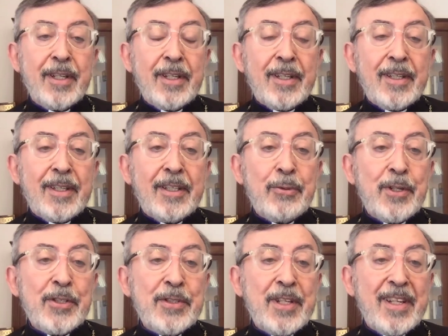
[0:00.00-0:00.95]
he
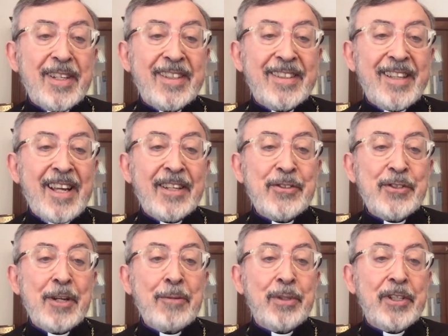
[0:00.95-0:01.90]
was an
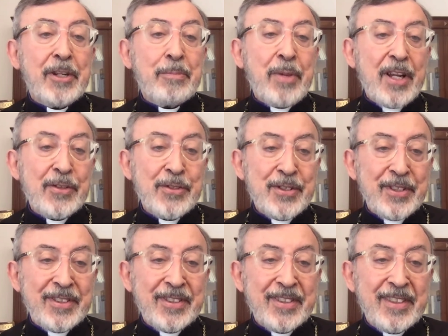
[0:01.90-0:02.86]
exemplary pastor.
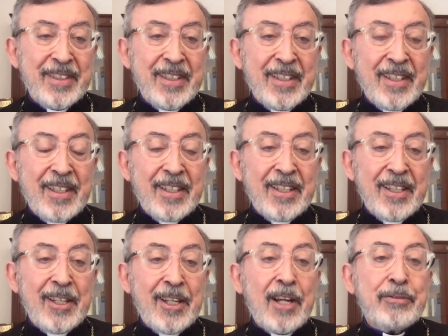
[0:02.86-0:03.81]

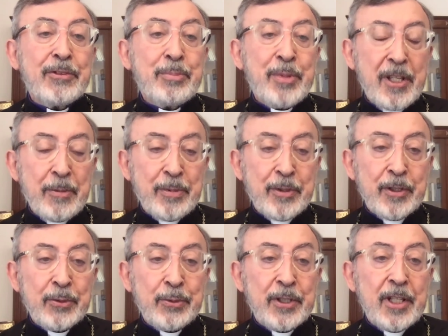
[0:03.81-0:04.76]
He loved people
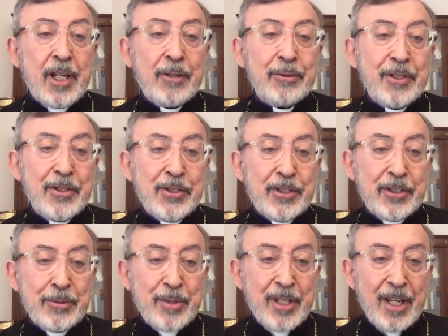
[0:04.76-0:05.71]
without
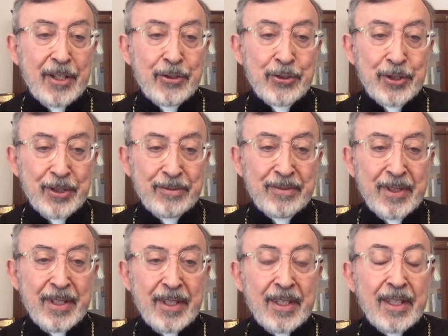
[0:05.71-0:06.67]
discrimination,
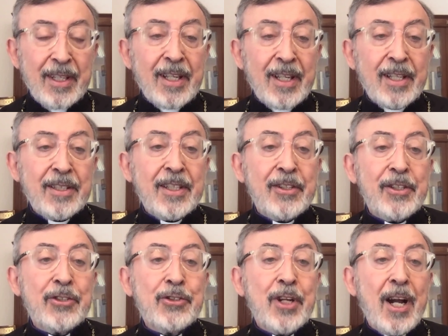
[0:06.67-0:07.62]
and he
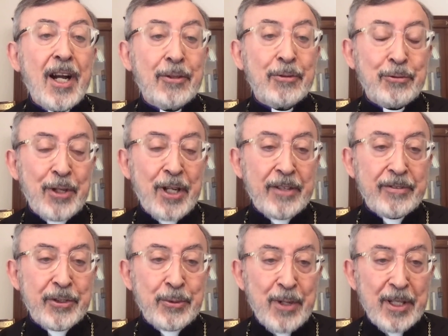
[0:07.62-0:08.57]
reached out to
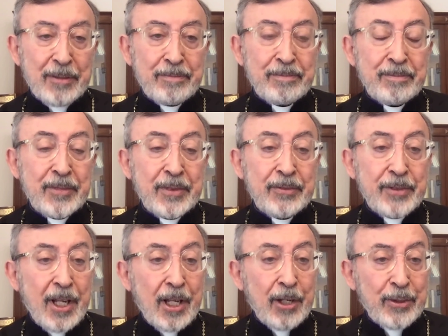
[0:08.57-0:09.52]
everyone,
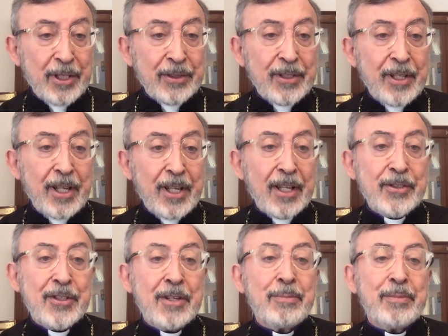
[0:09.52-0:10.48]
following the
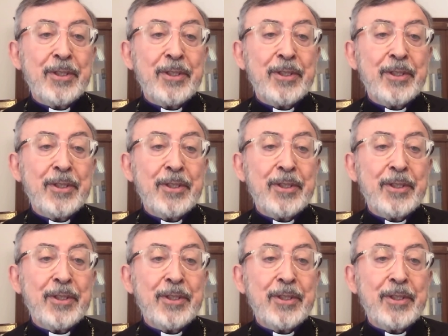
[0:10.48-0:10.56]
example